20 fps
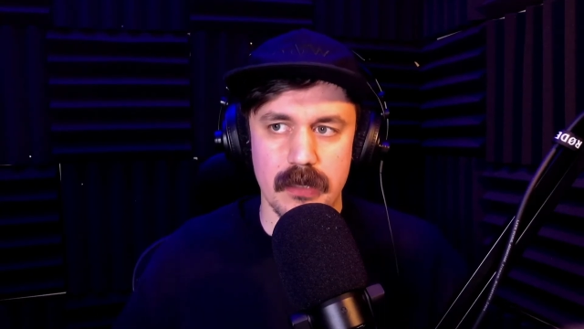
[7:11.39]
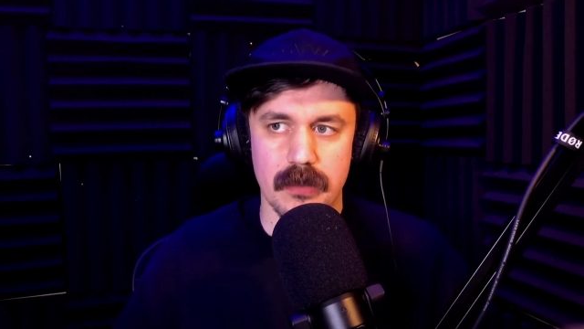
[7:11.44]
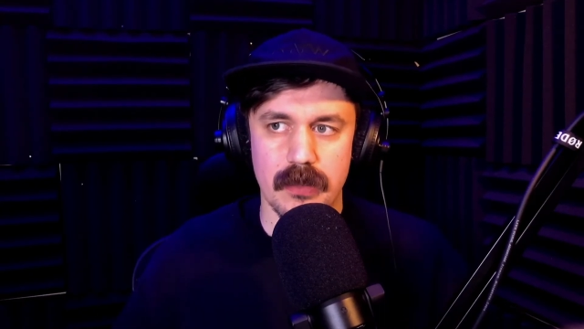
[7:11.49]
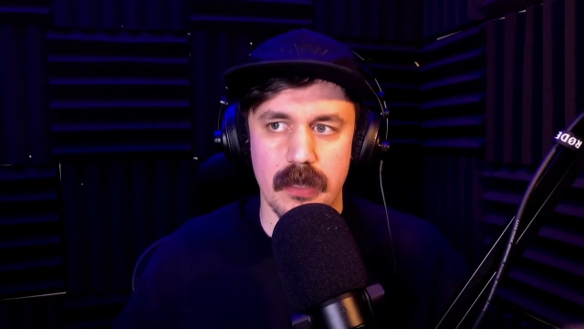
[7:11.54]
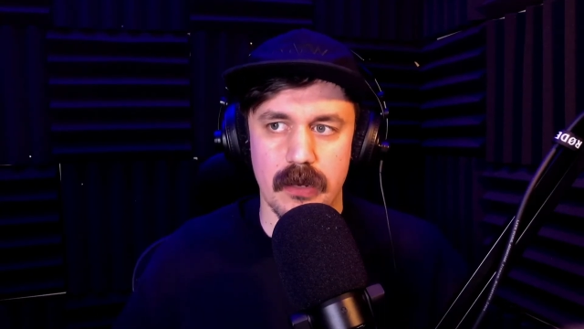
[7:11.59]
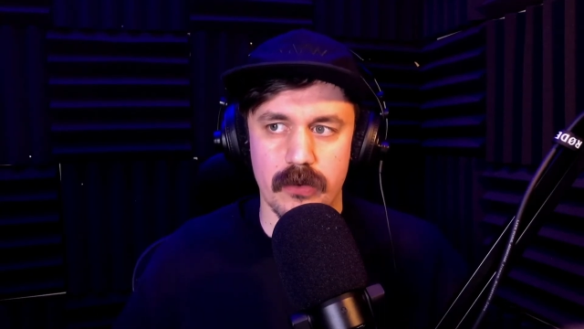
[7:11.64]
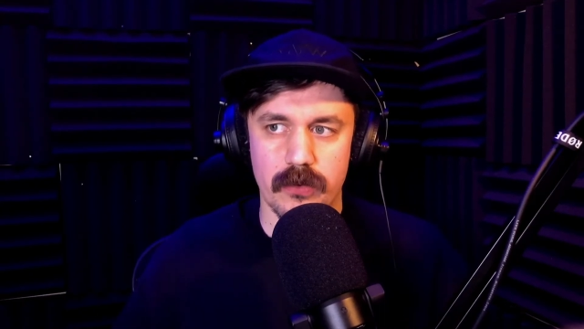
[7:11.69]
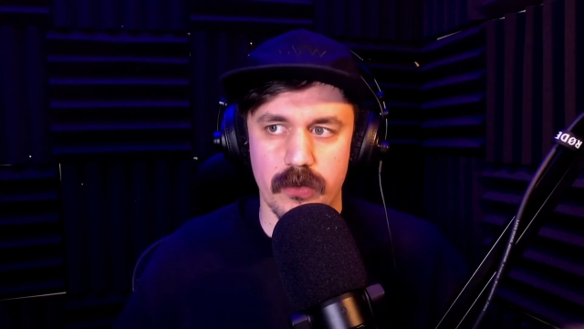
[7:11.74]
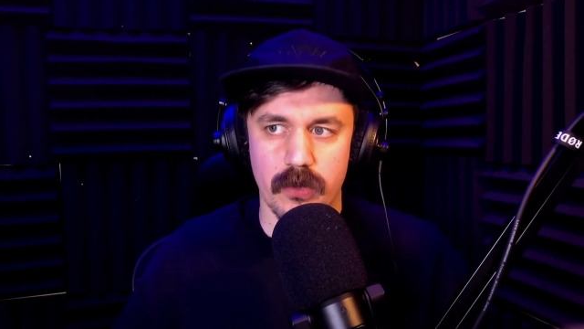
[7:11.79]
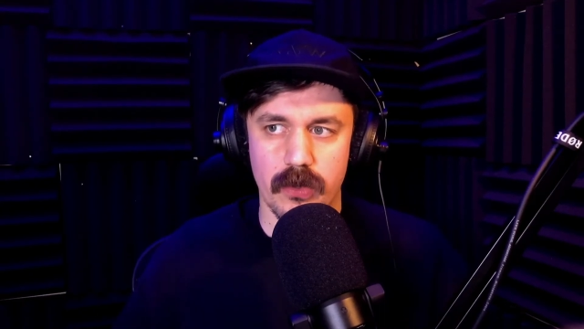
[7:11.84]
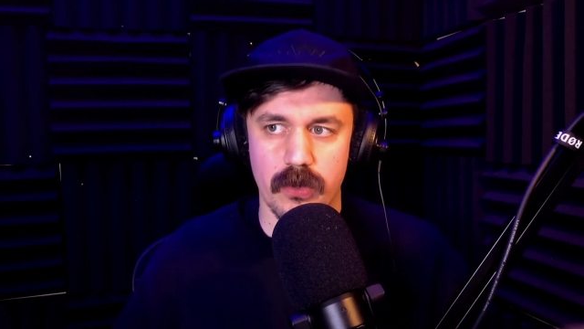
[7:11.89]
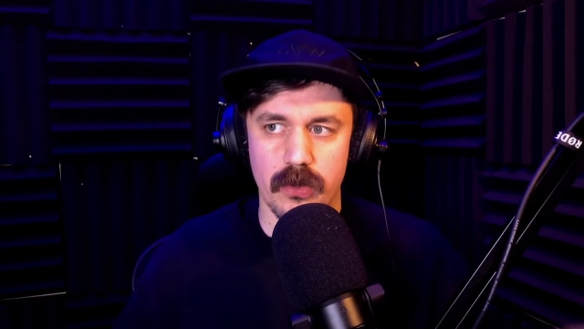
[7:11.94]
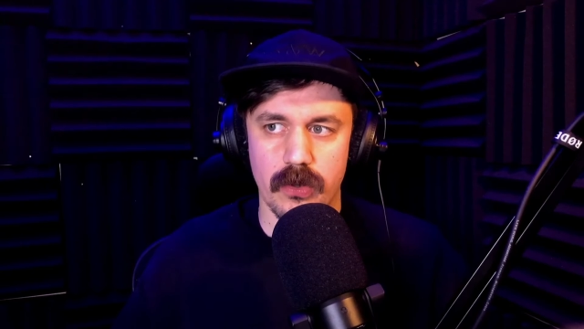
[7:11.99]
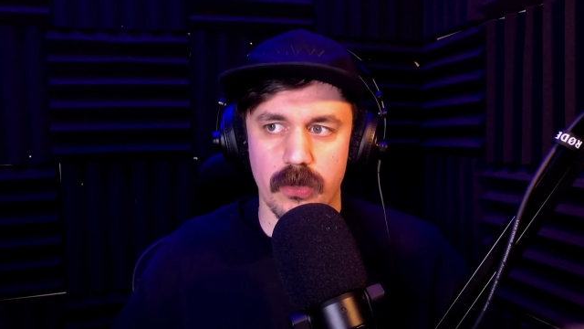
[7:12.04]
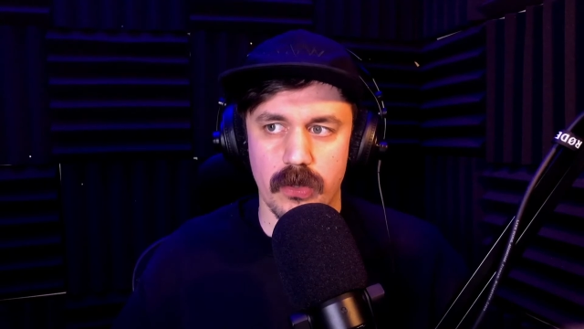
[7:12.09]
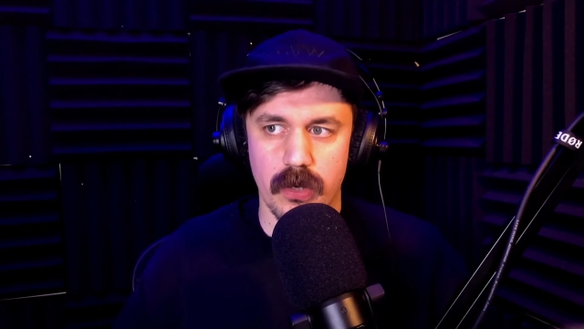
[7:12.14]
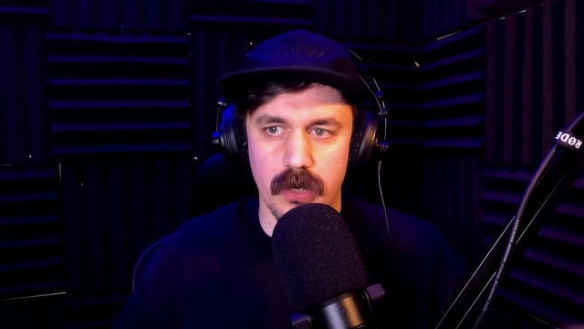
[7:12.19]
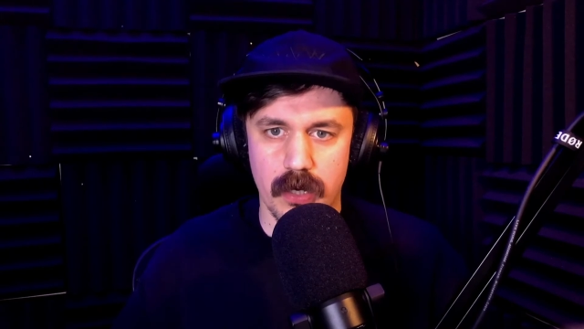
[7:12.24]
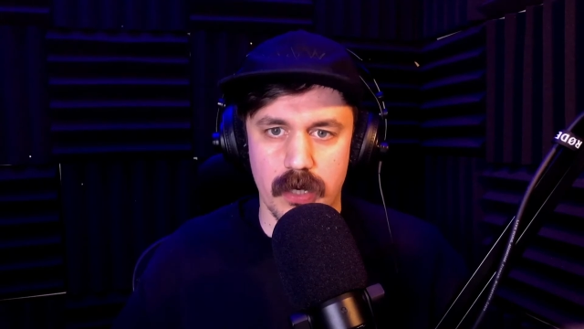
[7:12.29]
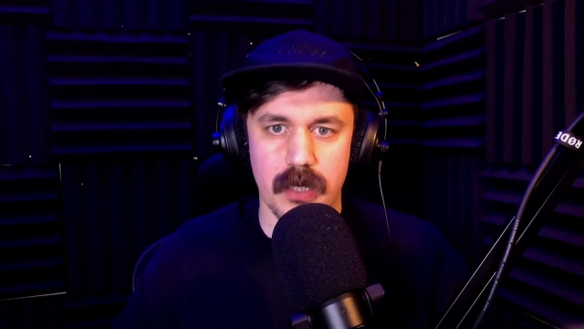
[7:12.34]
there's a
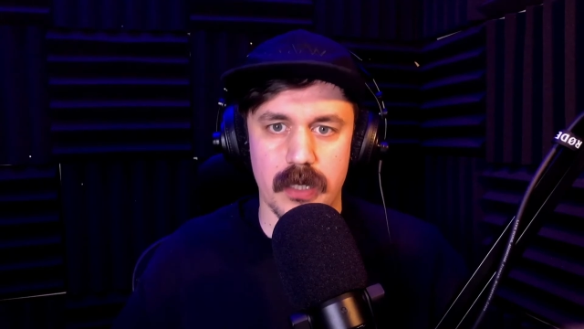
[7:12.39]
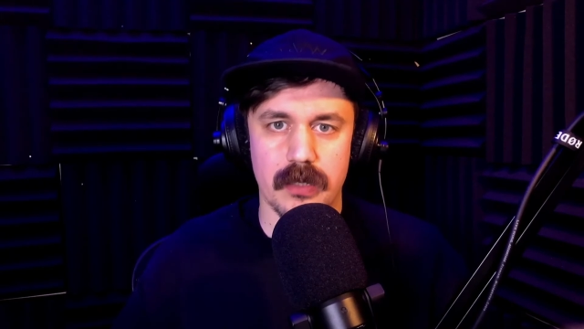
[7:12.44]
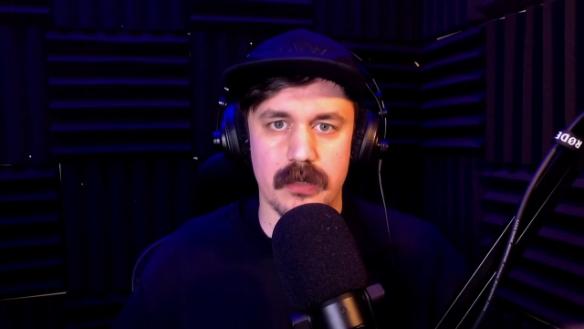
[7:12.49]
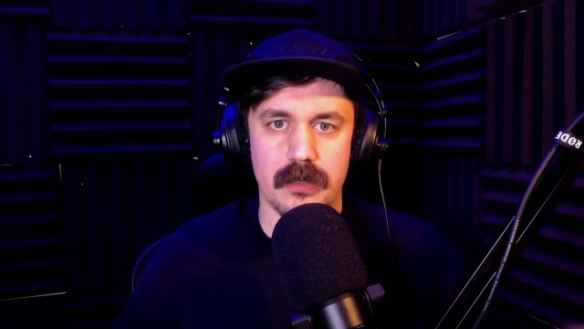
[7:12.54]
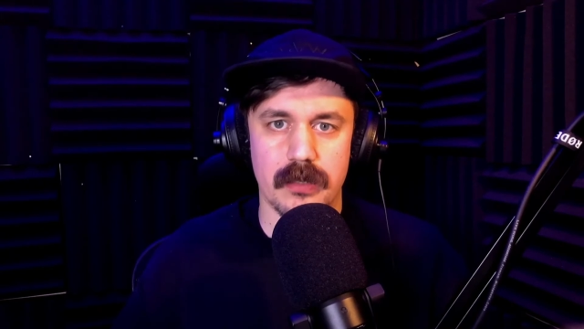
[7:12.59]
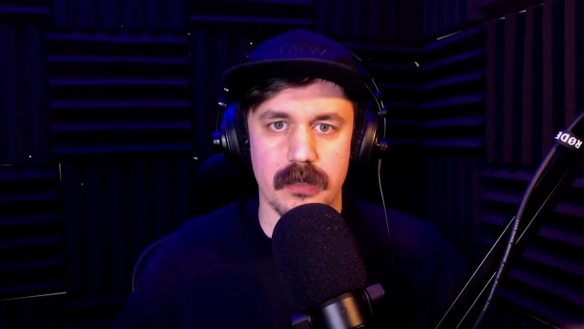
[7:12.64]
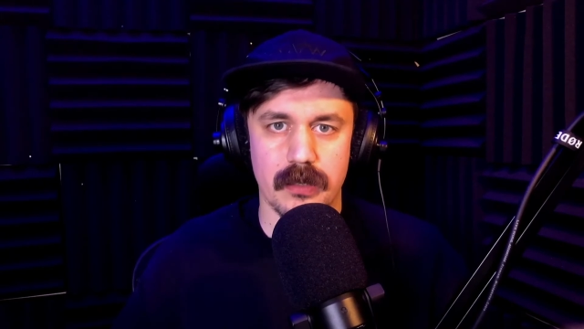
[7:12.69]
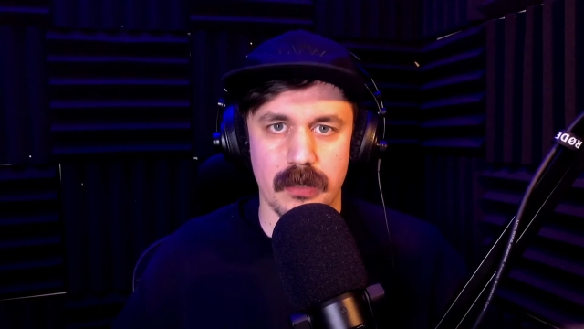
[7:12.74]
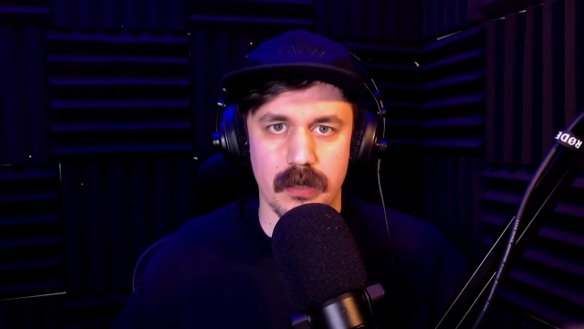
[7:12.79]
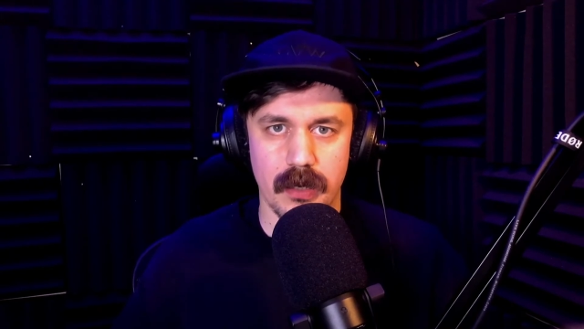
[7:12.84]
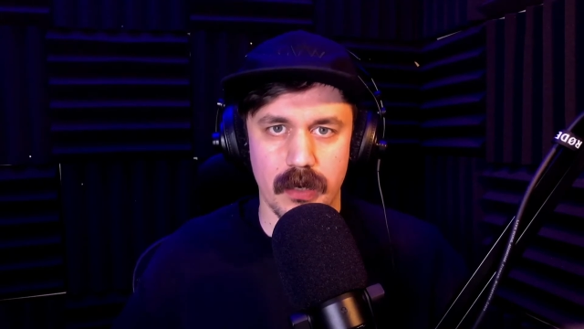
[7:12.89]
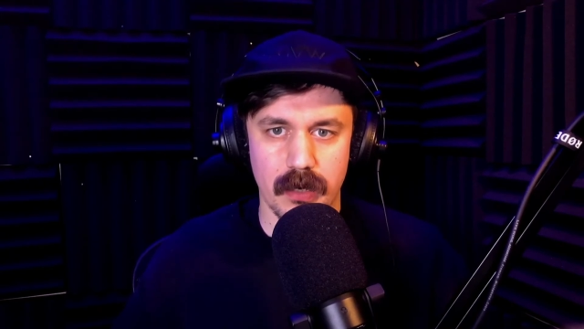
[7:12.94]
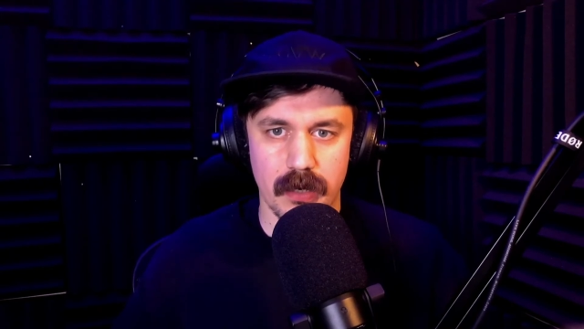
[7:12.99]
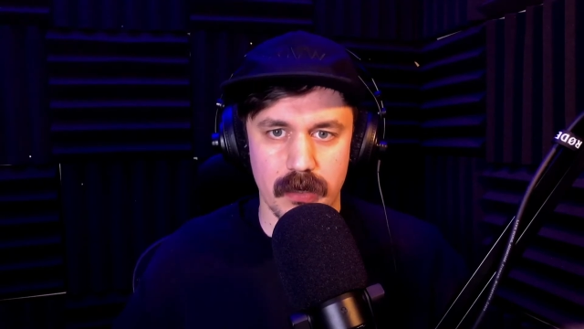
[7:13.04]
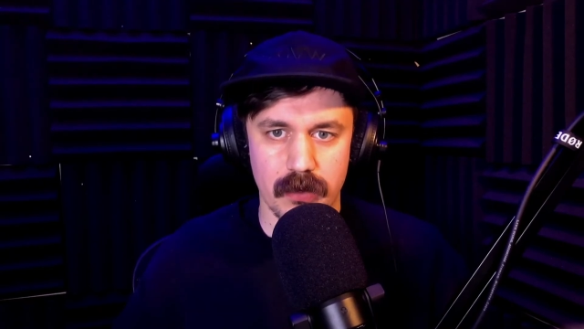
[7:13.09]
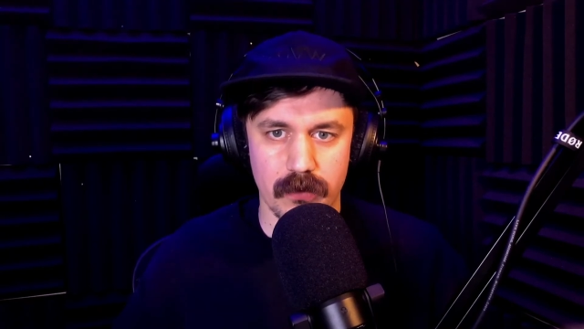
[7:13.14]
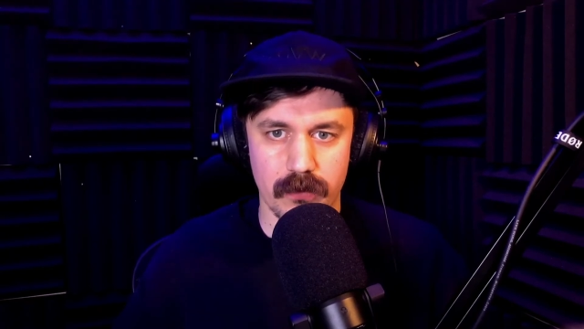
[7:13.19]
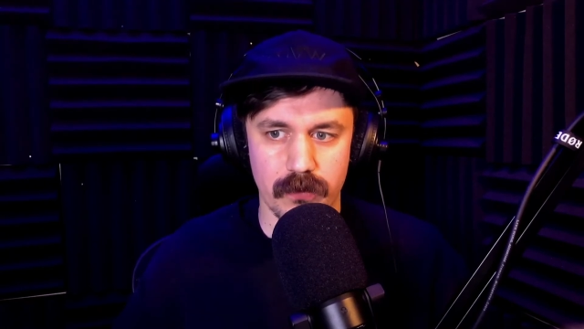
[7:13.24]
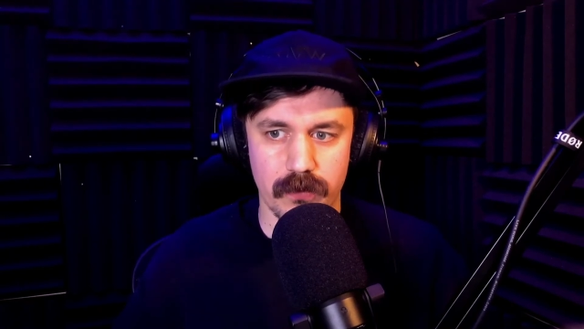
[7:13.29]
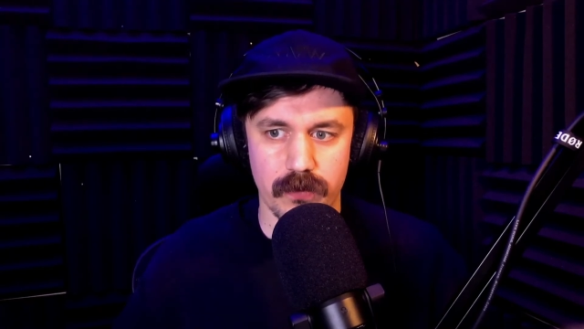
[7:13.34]
lot
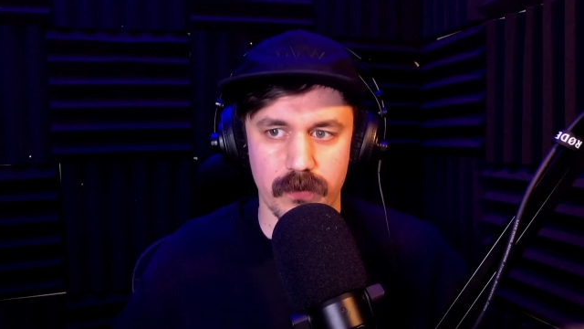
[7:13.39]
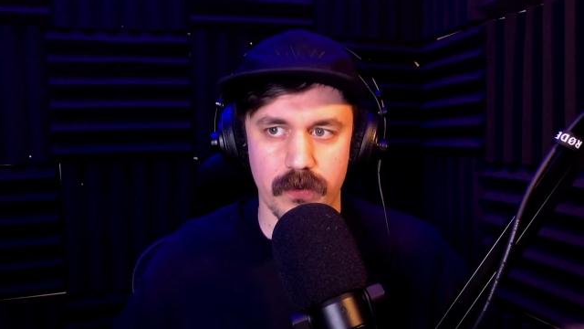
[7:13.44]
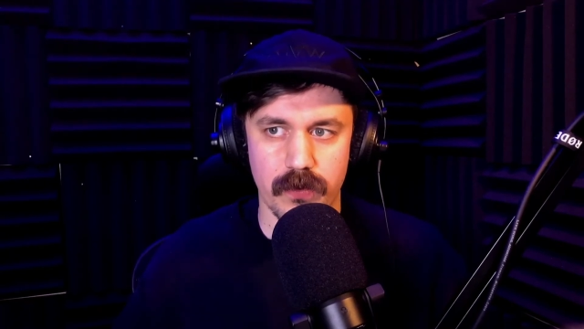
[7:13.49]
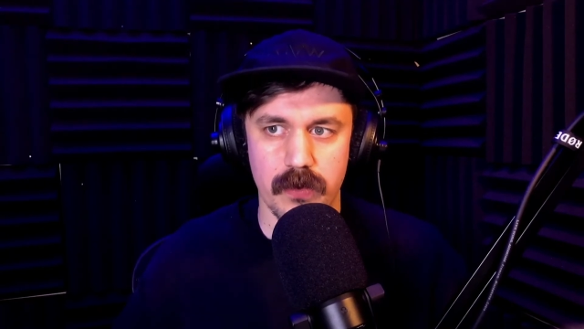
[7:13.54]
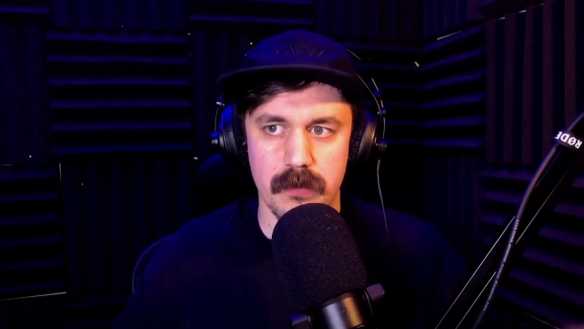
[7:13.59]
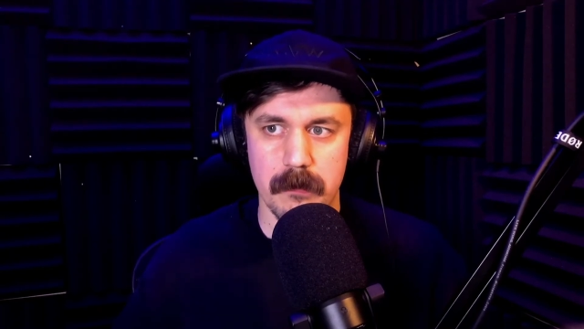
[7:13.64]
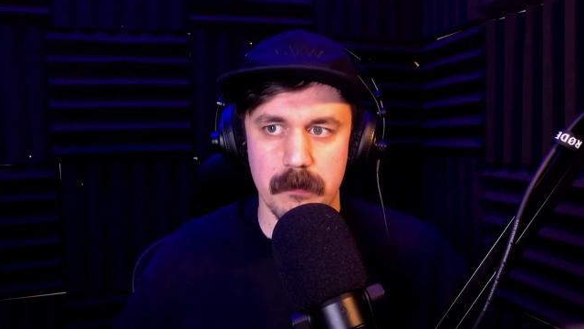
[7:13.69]
of,